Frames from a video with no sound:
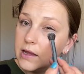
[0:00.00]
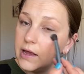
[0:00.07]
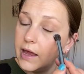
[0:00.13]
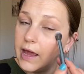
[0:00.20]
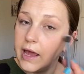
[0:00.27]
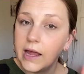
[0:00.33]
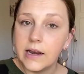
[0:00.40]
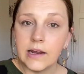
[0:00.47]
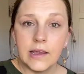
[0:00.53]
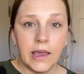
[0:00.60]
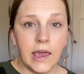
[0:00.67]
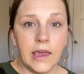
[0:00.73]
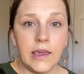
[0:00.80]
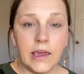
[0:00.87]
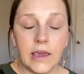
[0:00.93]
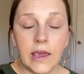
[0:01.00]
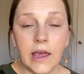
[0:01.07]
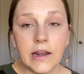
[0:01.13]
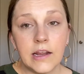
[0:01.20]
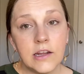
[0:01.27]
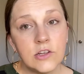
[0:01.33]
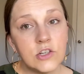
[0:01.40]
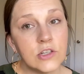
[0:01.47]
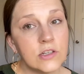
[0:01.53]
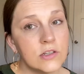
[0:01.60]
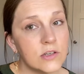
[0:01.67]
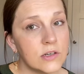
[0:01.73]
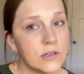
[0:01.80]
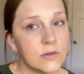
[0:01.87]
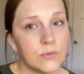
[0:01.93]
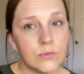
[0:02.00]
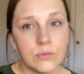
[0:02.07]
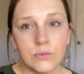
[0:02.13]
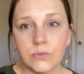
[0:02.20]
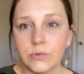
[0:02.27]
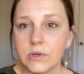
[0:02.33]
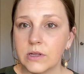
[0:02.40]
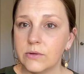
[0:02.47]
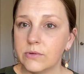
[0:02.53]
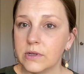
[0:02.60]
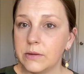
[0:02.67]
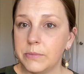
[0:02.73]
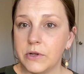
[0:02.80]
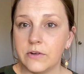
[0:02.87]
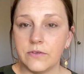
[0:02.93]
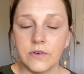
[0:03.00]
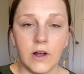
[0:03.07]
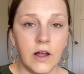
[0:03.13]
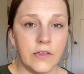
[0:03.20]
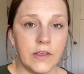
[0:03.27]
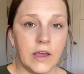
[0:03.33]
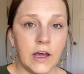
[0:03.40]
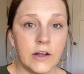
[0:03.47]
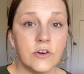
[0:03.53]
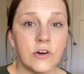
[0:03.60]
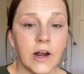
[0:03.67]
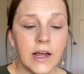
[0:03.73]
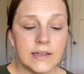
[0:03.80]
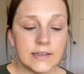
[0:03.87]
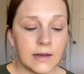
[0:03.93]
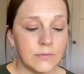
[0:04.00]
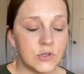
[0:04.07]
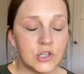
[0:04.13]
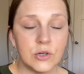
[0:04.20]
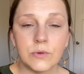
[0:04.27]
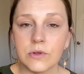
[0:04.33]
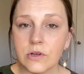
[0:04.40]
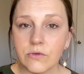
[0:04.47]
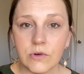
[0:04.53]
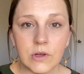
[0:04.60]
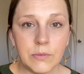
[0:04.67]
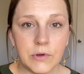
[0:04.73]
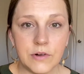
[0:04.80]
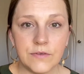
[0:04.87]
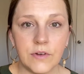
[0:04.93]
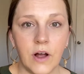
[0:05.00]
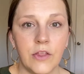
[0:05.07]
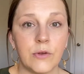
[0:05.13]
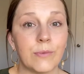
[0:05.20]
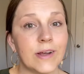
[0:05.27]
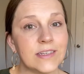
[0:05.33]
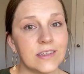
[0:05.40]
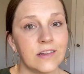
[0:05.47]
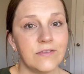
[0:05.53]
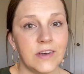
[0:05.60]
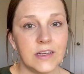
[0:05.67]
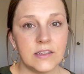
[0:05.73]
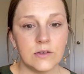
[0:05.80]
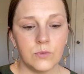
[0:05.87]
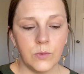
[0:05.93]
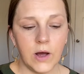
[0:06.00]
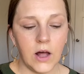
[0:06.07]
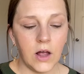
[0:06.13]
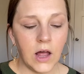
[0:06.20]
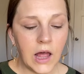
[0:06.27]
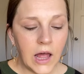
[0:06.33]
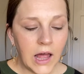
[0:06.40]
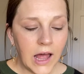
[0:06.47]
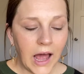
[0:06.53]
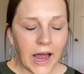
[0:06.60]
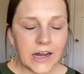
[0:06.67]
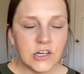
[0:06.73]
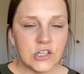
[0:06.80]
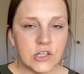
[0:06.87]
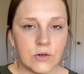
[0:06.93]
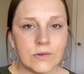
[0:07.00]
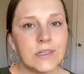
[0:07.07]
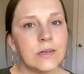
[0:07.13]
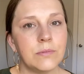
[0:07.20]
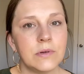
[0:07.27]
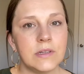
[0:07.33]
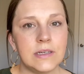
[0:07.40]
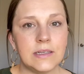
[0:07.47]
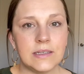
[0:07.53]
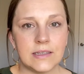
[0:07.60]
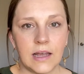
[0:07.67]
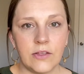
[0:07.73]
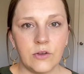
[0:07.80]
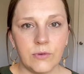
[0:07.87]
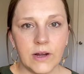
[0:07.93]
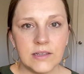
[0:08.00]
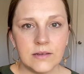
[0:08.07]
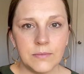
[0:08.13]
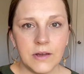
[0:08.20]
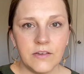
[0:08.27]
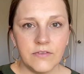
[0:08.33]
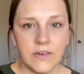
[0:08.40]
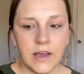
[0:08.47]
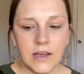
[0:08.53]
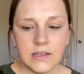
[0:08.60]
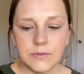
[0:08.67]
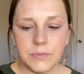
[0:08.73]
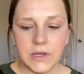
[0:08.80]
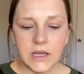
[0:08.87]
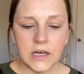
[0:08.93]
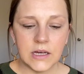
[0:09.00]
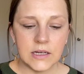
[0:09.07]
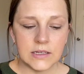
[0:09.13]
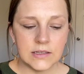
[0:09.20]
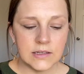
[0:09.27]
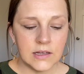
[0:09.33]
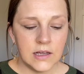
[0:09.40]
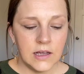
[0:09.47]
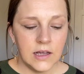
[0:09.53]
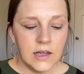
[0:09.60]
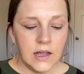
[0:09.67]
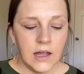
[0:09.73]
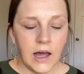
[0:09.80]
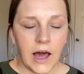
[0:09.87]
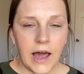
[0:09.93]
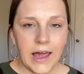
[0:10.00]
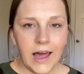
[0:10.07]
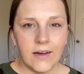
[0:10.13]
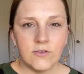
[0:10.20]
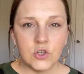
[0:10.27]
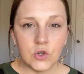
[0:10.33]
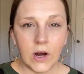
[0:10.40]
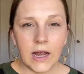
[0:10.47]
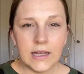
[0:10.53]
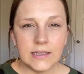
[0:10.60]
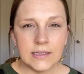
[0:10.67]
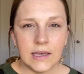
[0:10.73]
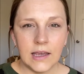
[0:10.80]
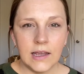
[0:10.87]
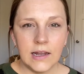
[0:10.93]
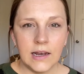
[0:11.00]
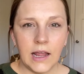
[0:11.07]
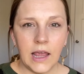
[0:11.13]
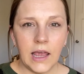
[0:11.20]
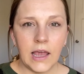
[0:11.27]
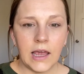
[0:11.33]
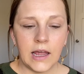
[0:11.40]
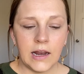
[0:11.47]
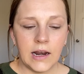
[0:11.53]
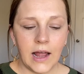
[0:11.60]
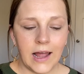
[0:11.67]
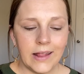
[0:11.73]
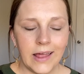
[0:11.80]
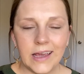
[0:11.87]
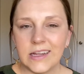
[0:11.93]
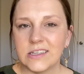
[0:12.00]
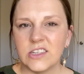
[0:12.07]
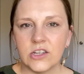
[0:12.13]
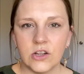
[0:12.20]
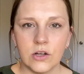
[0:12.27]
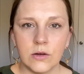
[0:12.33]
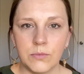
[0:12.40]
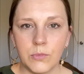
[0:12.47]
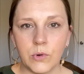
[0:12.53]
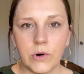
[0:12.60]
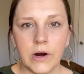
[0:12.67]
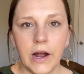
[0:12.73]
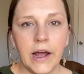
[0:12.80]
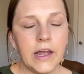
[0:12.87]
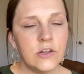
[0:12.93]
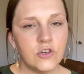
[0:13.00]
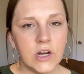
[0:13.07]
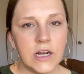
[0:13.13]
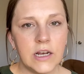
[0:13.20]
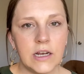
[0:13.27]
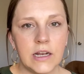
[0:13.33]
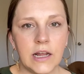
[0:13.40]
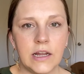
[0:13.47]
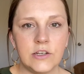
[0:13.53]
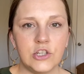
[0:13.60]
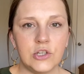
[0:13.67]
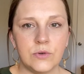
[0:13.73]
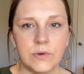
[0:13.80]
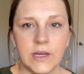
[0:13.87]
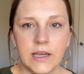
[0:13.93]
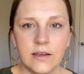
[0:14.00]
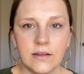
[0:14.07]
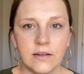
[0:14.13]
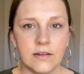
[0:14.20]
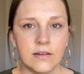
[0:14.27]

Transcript: and cakey. And it just looks really, really beautiful on the under eyes. I'm sure it would look really beautiful on the rest of the face as well. I just don't typically set the rest of my face because I have dry skin and I like to look more hydrated and dewy.